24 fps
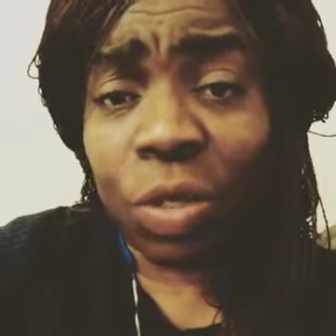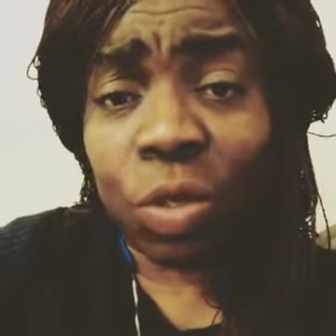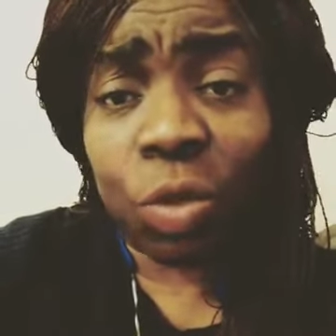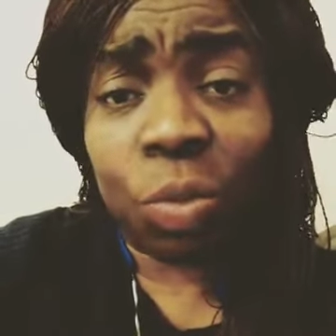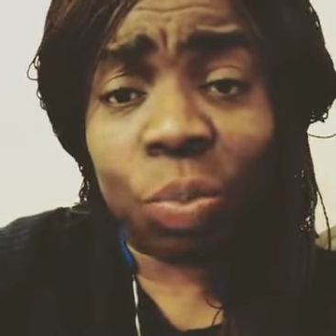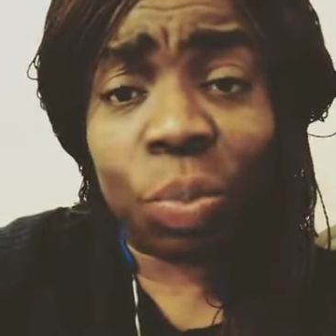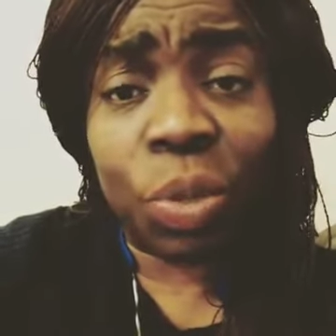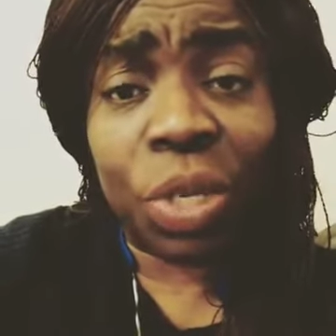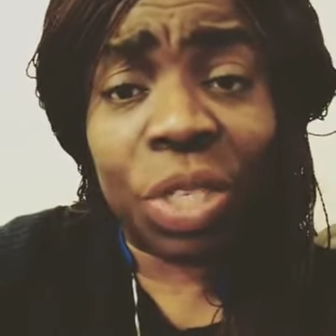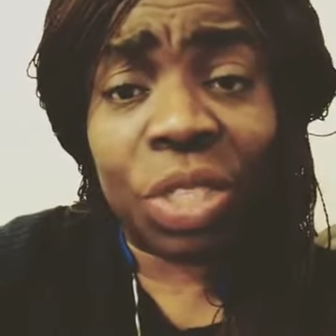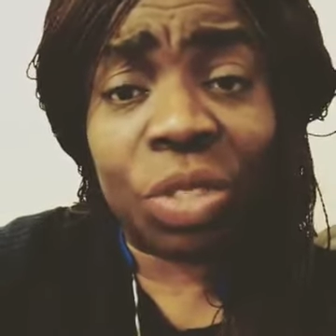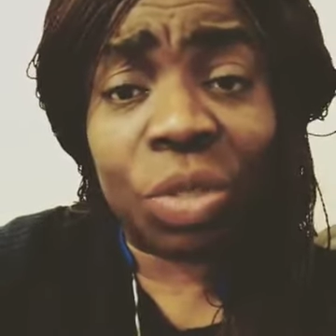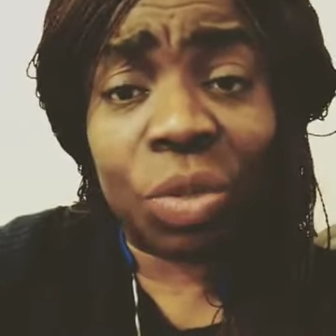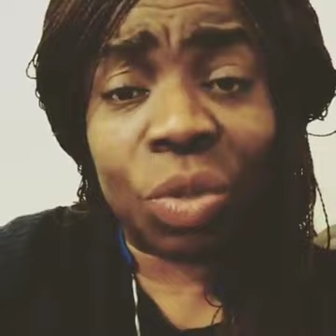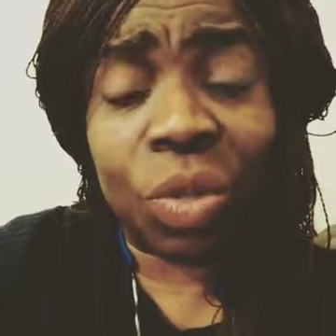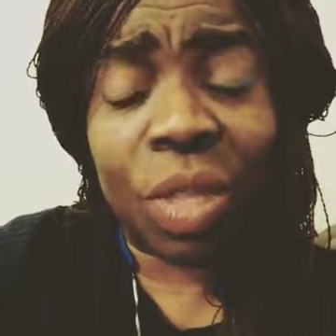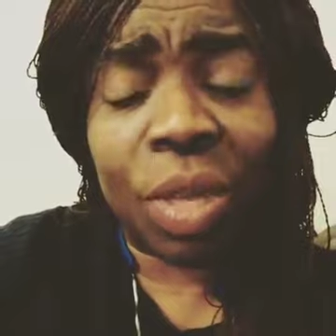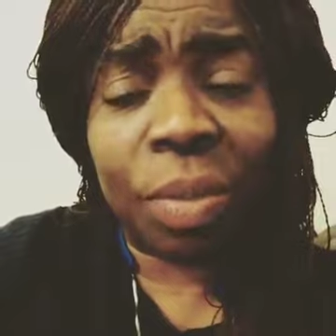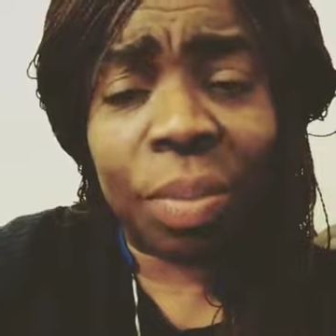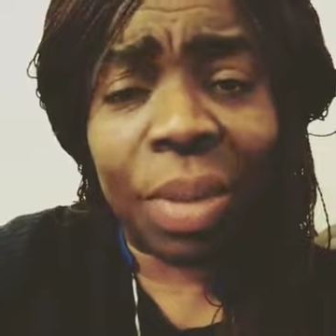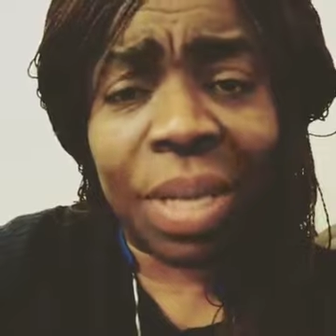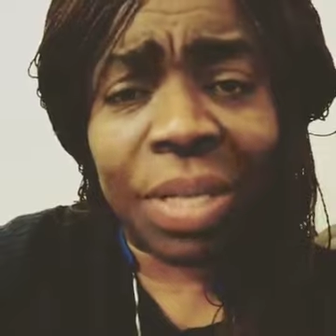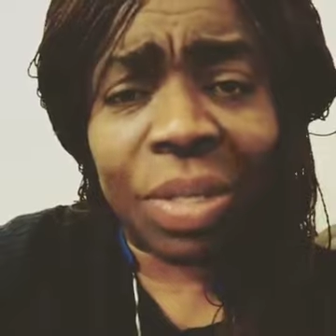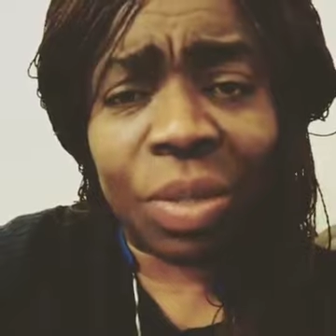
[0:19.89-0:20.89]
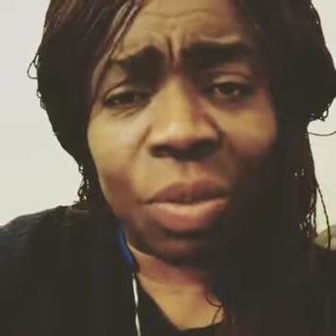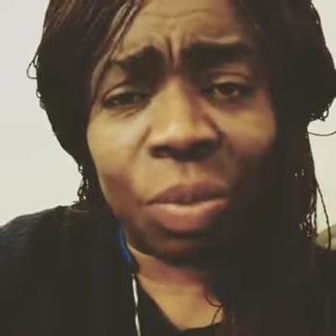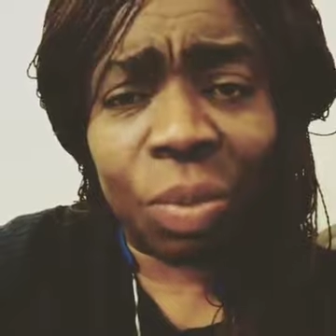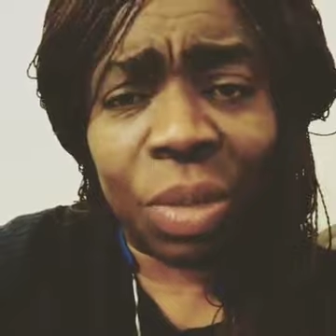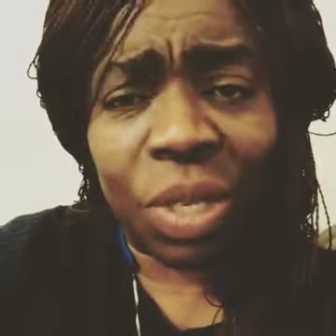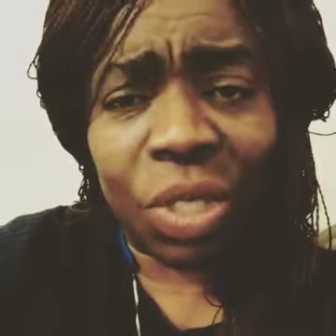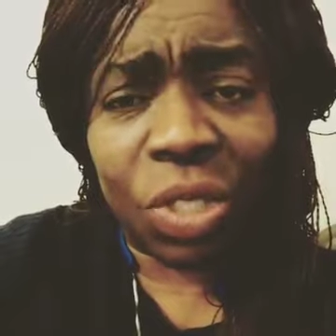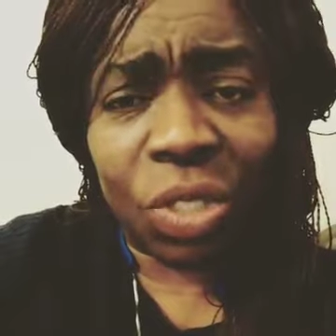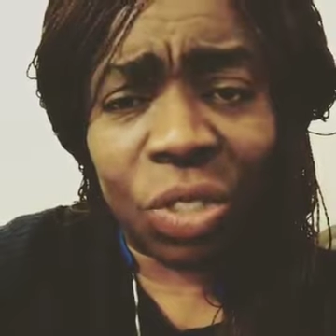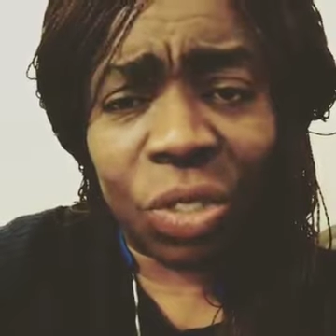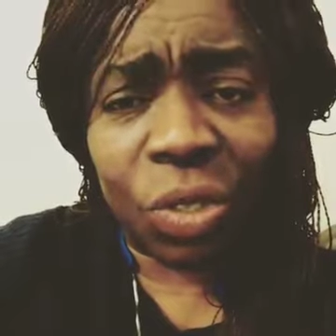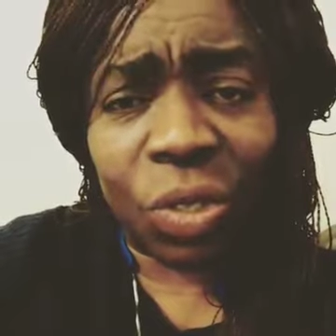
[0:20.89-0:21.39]
to preach to them as a
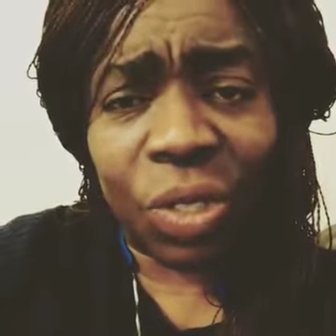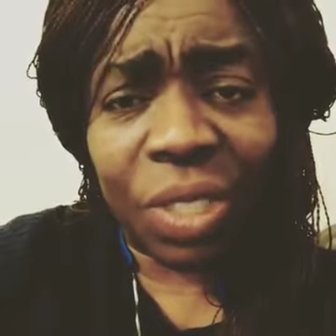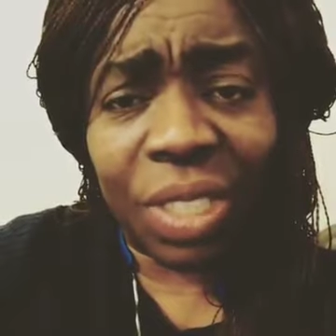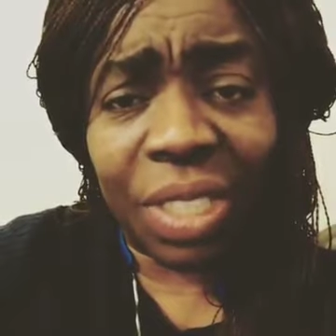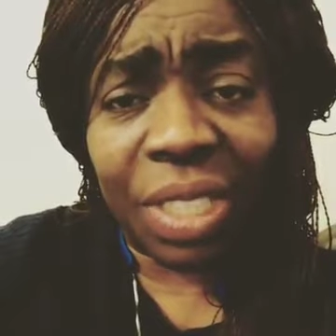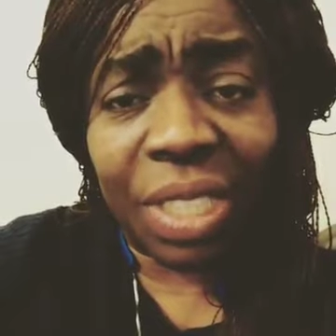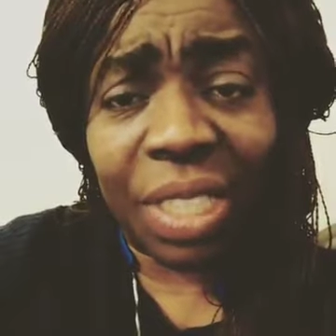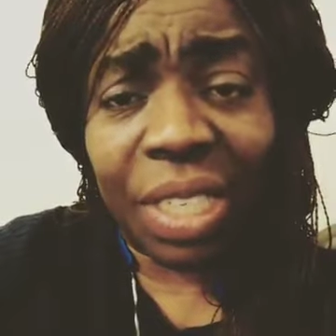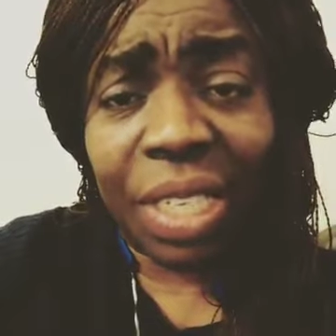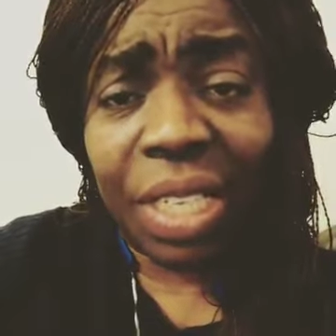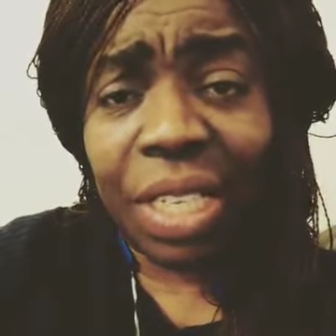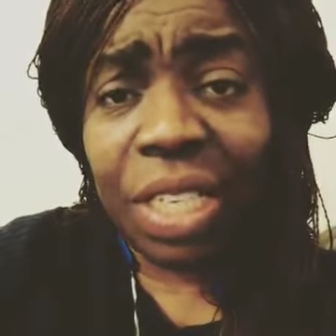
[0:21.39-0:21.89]
missionary.